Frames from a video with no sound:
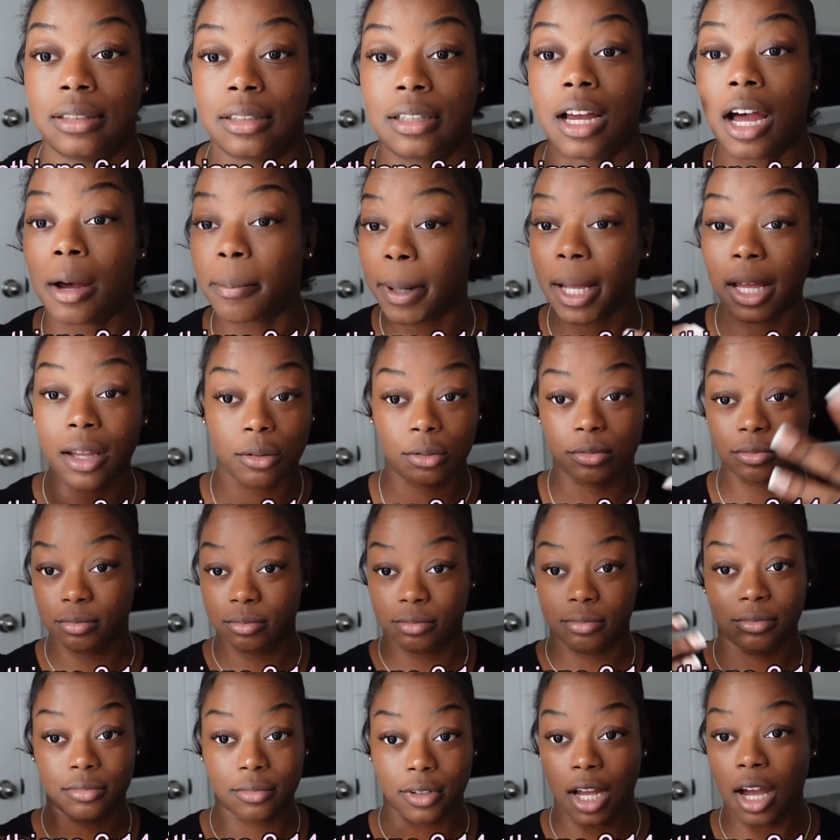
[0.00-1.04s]

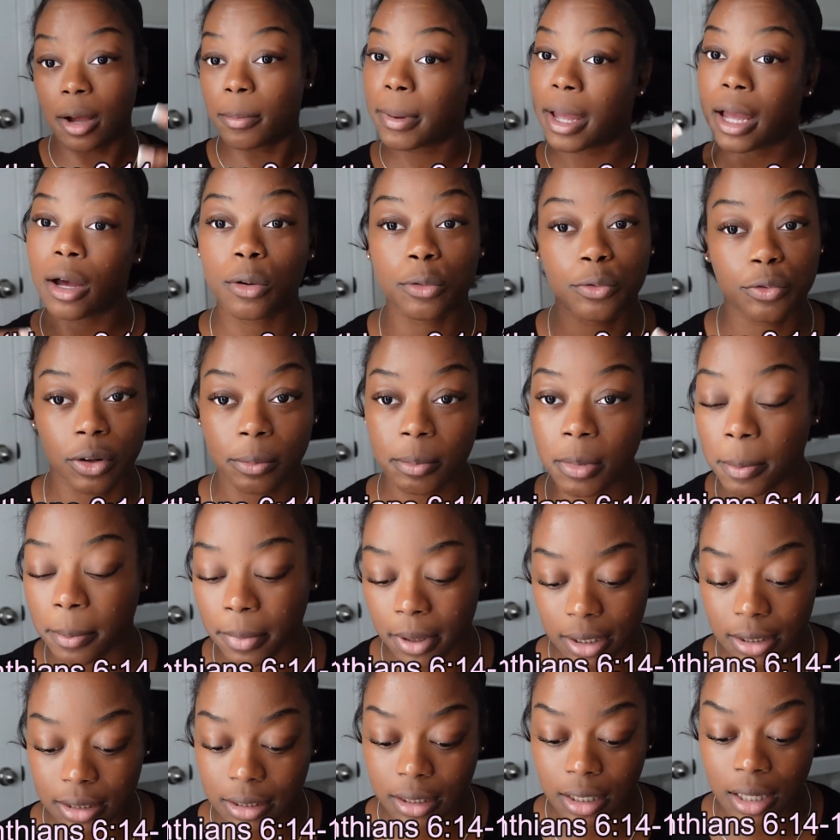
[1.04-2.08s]
from
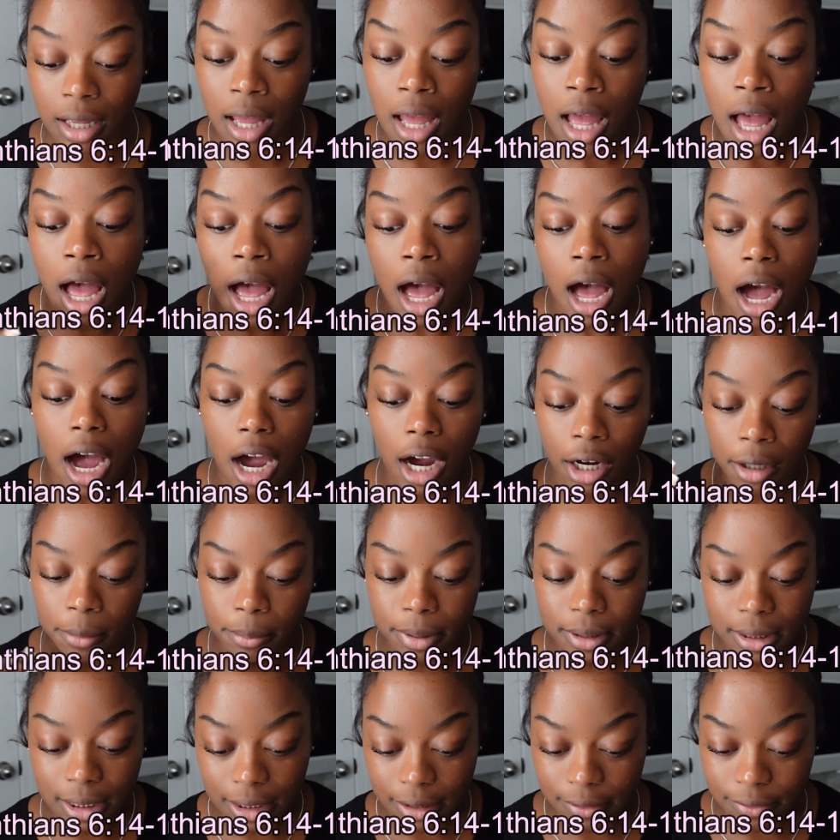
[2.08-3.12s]
among
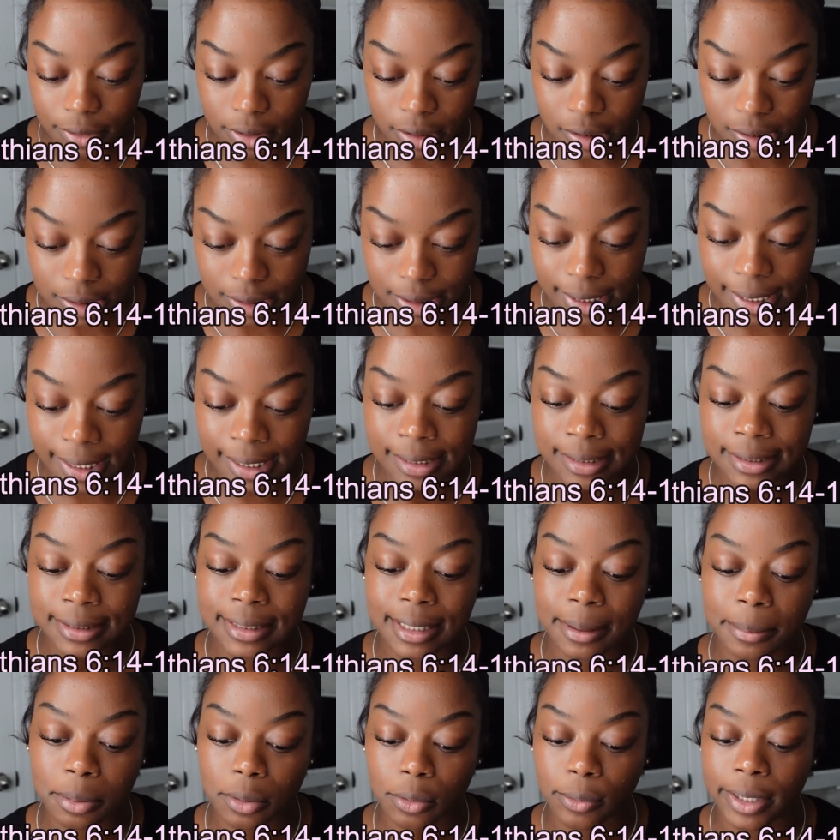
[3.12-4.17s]
unbelievers and
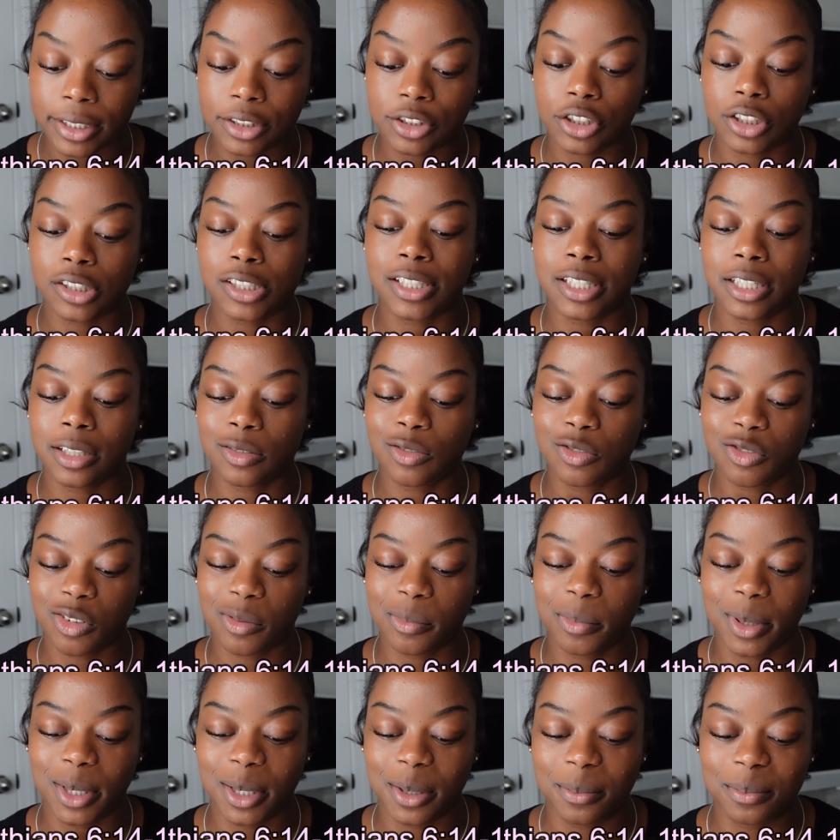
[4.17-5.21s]
separate yourselves
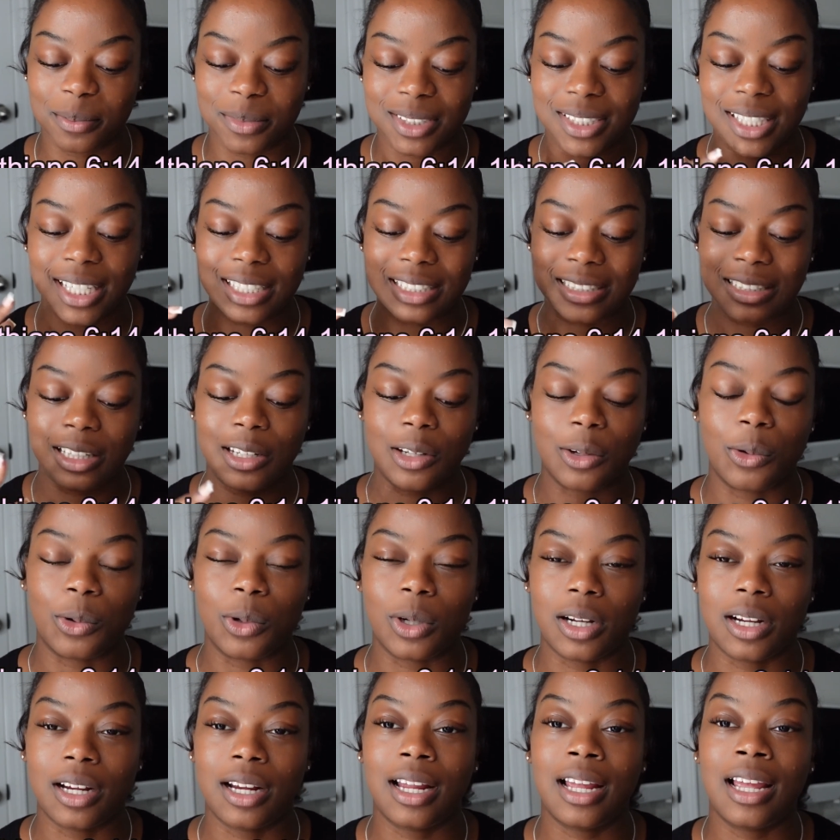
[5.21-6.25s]
from them, says the
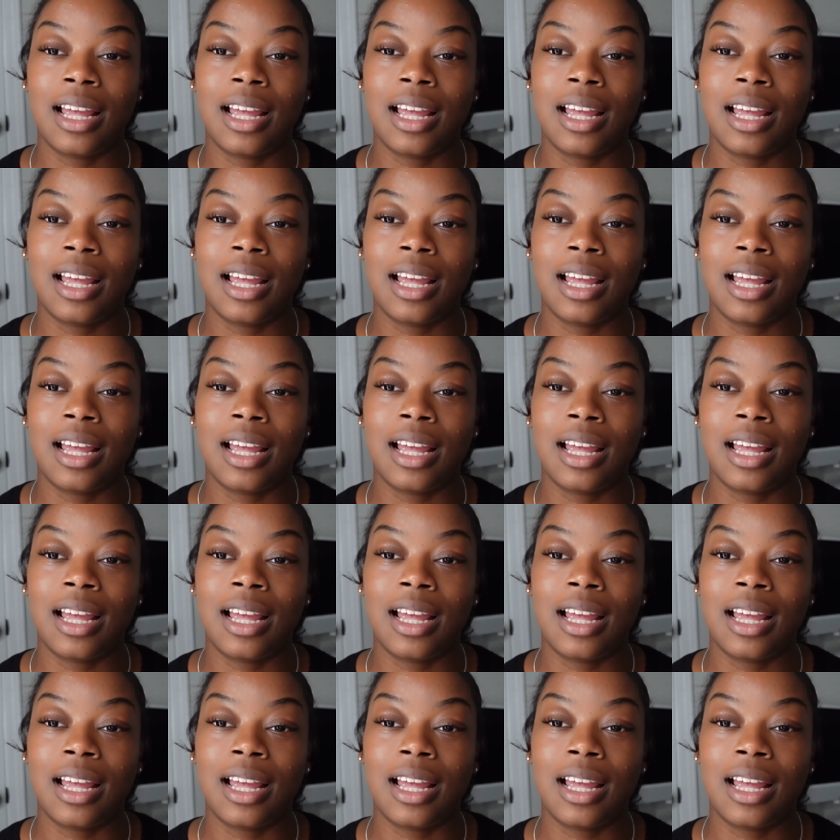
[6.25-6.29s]
Lord.